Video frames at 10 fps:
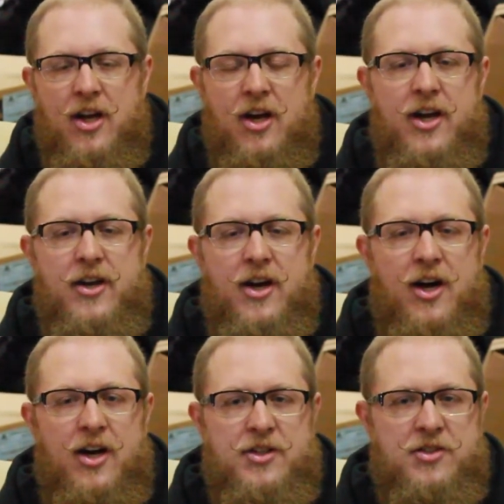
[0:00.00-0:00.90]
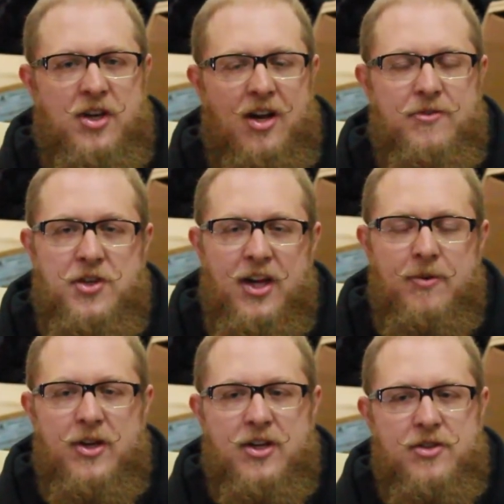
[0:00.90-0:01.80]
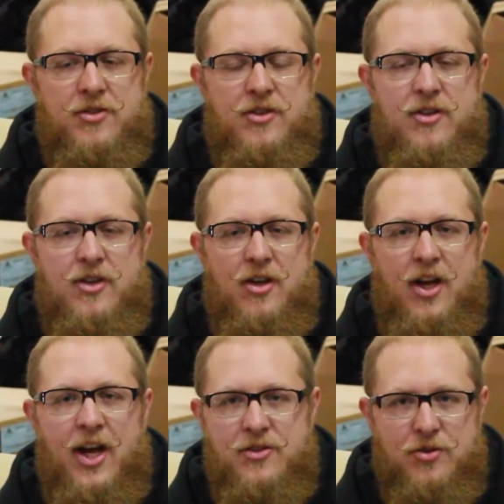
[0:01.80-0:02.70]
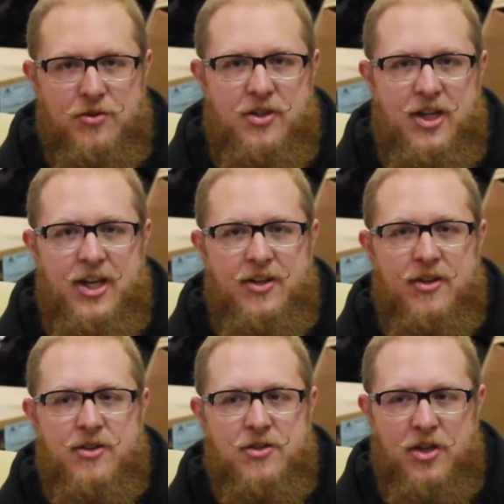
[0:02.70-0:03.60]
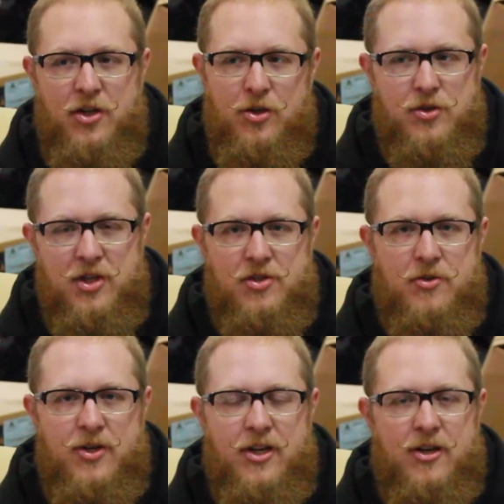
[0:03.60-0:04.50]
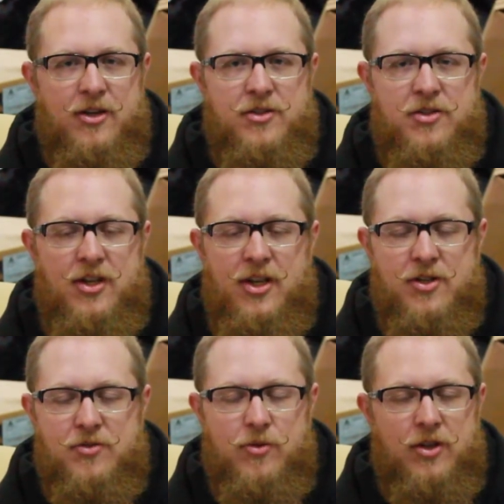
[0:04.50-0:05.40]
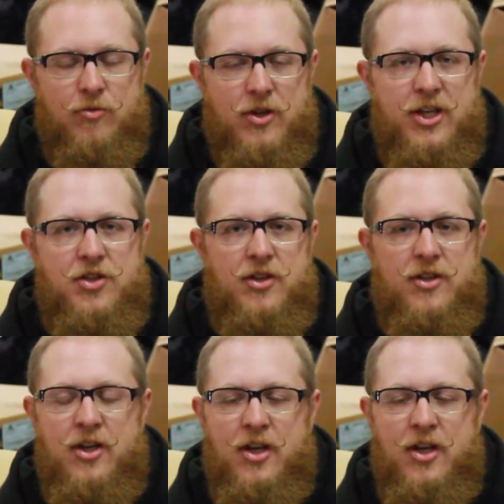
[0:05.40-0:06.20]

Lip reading: And it's kind of a shame because, as you'll see, there's a huge history here. It's really rich. And